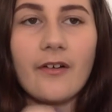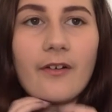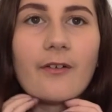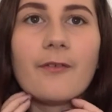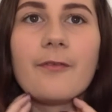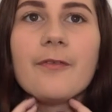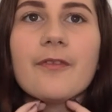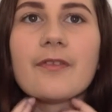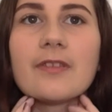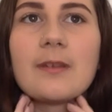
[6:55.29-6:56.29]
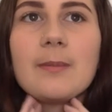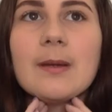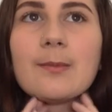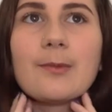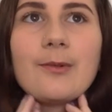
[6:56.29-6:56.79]
of the
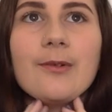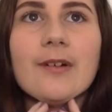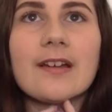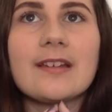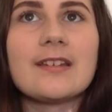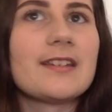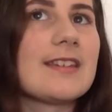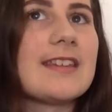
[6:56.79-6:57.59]
people and